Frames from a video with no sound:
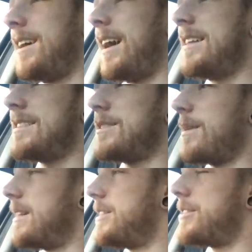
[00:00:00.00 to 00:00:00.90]
And this is
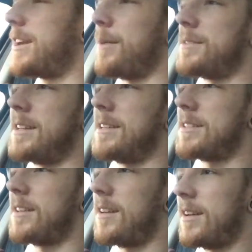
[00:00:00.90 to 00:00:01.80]
where the issue comes in, is,
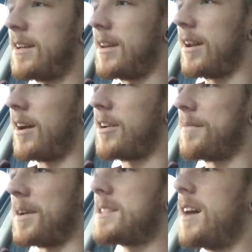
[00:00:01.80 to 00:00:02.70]
you know, I know
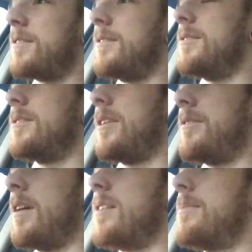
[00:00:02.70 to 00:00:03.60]
myself and a
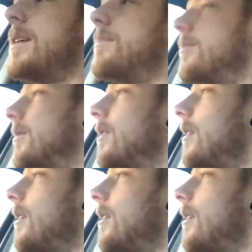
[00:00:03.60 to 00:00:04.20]
few other people